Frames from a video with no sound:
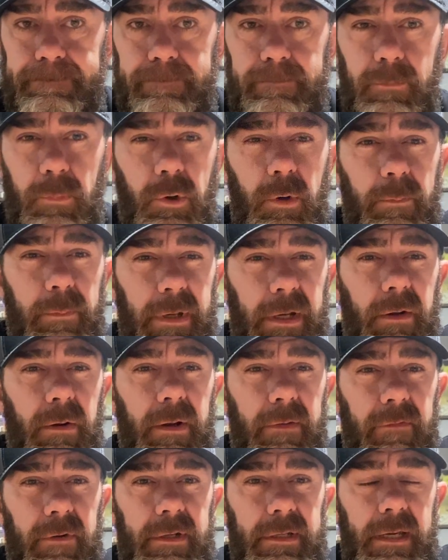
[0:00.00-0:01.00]
more big
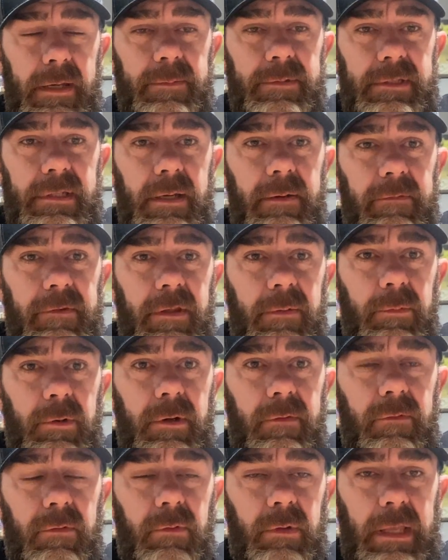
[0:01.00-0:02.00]
river type stuff, Columbia
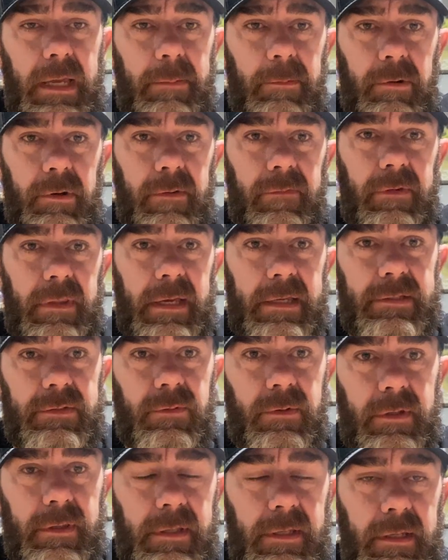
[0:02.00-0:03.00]
River, Willamette River, that
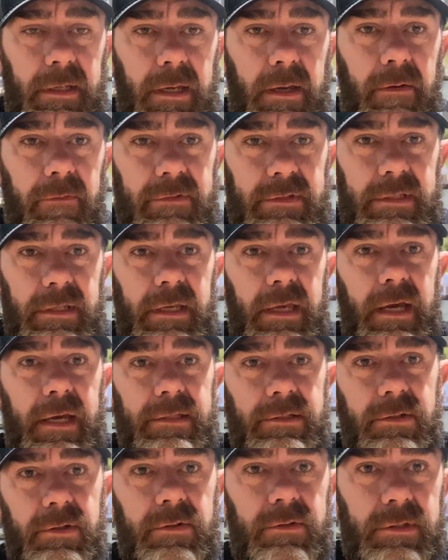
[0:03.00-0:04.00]
sort of thing. Obviously
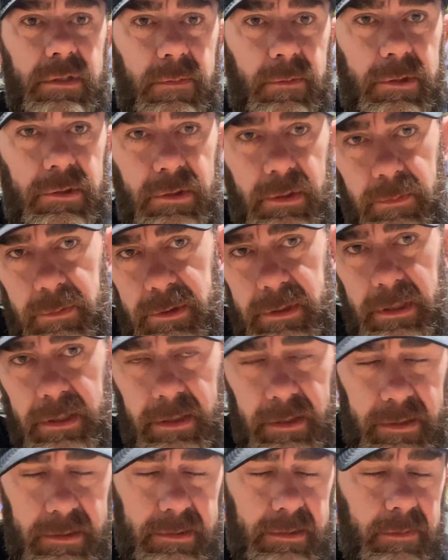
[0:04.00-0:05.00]
guys are using them in
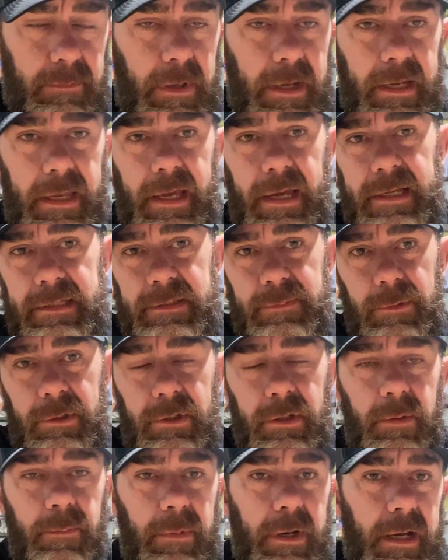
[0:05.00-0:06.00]
tributaries, they might cast them
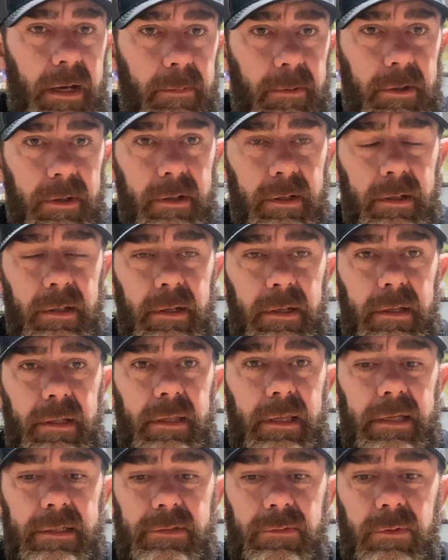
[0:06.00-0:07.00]
under a bobber,
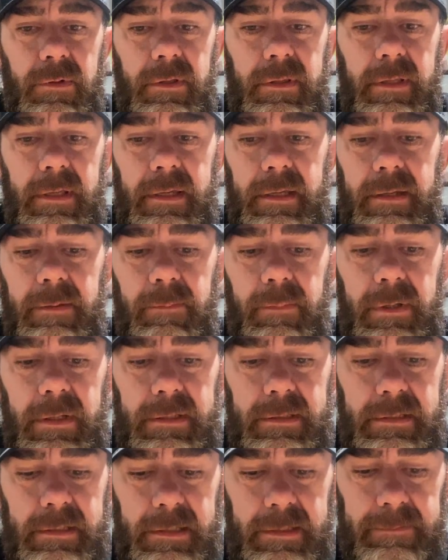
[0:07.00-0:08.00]
that sort of thing, but
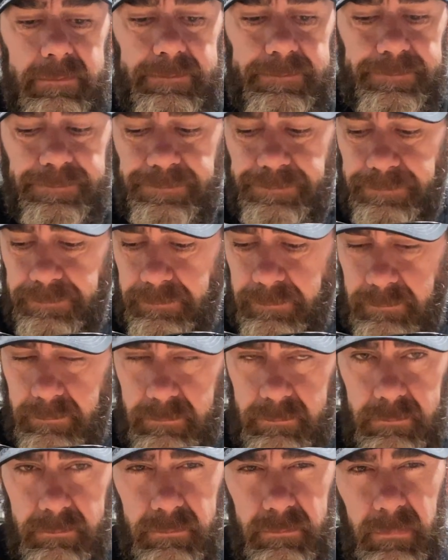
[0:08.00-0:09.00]

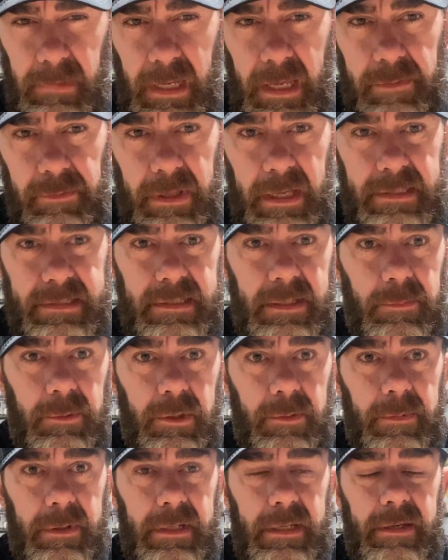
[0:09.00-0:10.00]
anyway, that's something a
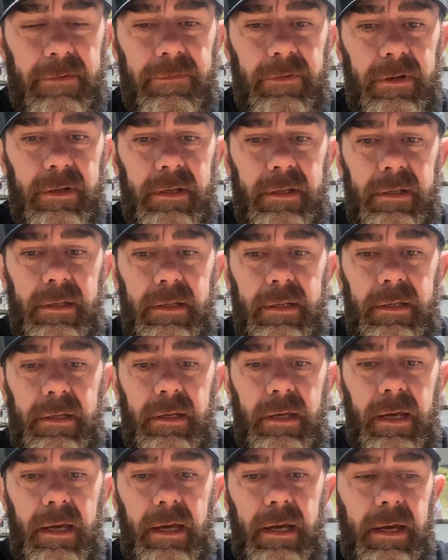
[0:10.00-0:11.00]
little bit different.
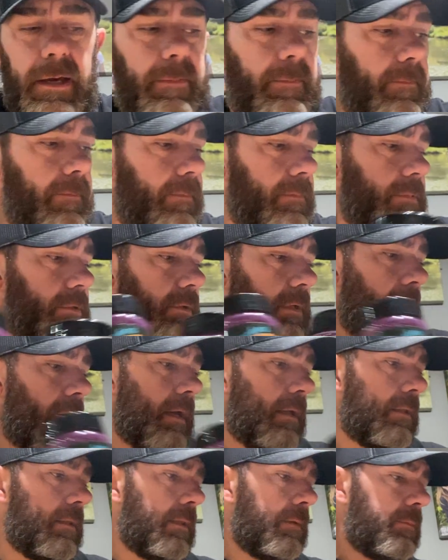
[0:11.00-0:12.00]
So
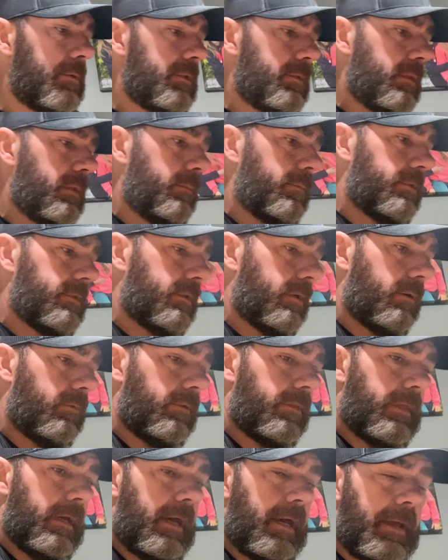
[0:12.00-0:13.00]
yeah, let me start
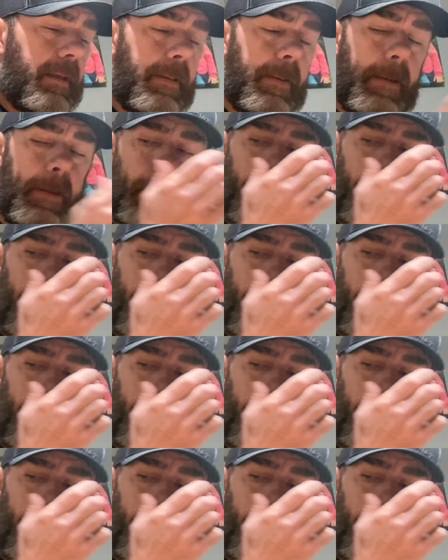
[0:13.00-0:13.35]
with that.